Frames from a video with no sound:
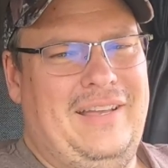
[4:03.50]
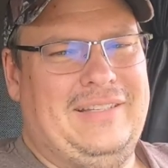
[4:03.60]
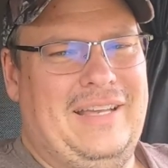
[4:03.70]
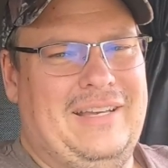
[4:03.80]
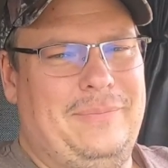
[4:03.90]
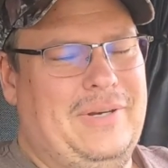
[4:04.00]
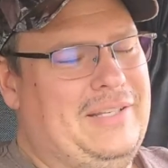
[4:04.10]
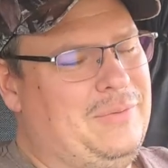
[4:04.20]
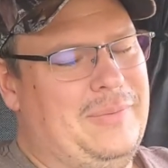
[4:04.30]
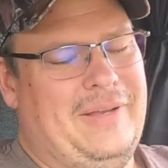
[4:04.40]
I like that company.
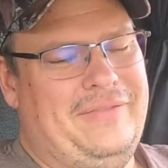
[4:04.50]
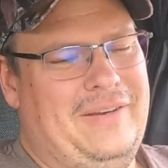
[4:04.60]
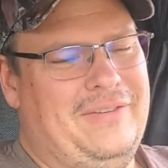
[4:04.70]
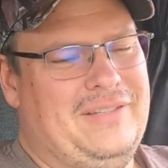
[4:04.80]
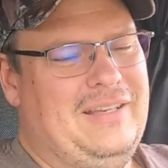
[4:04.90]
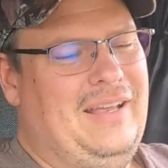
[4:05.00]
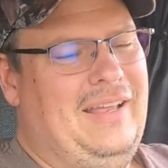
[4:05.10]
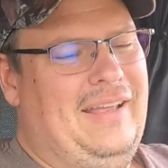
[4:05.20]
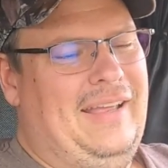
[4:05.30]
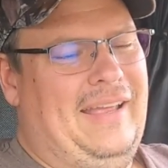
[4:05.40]
It's one of my favorites.
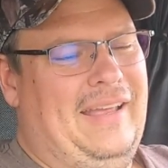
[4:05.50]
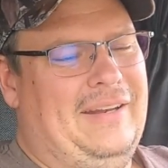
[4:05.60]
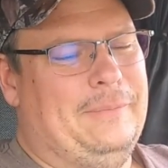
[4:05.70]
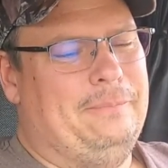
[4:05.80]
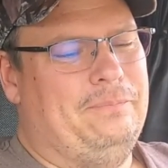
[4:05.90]
And